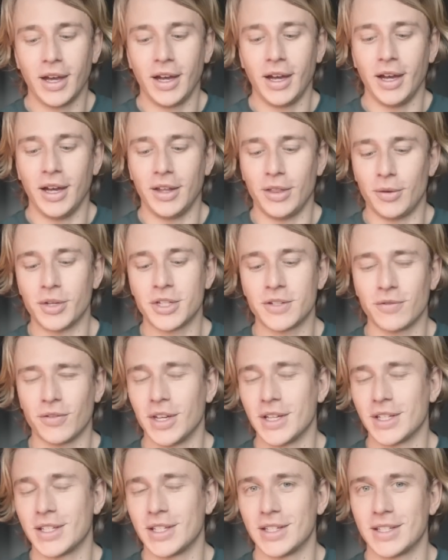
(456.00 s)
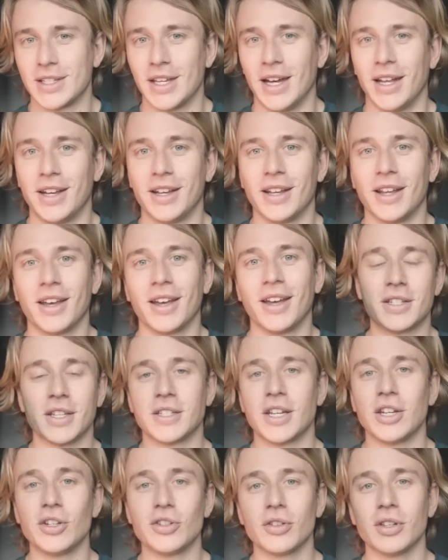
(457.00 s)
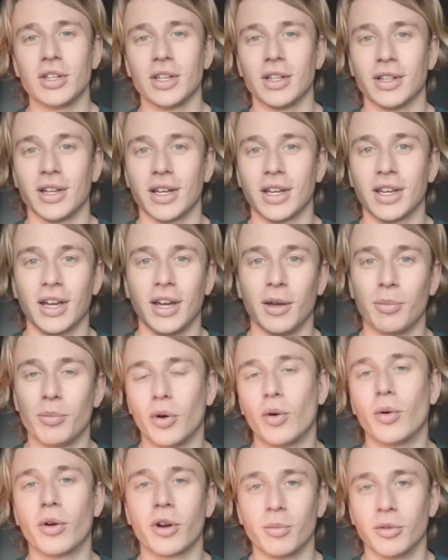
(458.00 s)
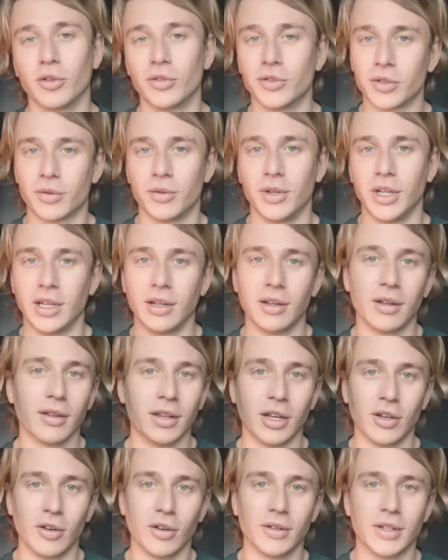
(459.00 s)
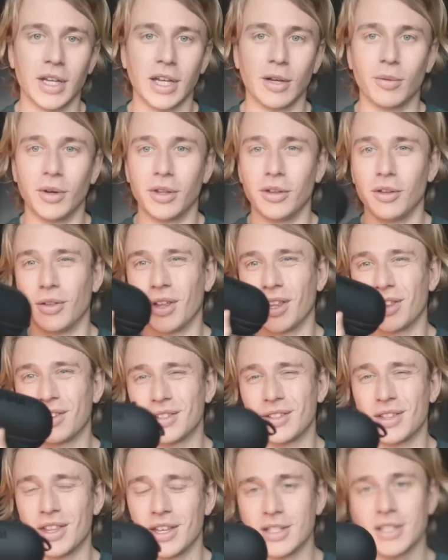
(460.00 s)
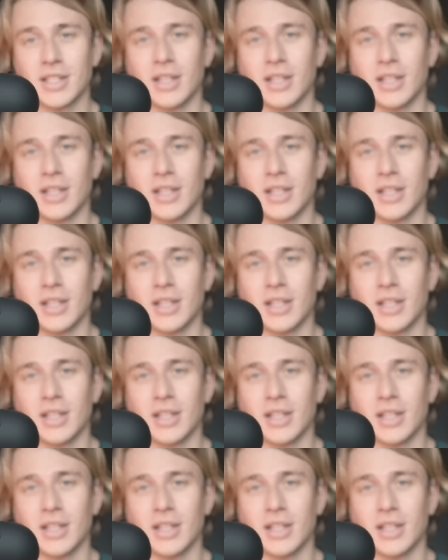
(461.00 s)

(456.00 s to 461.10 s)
And the reason for this is that it's essentially like a portable screen that you can take with you that's this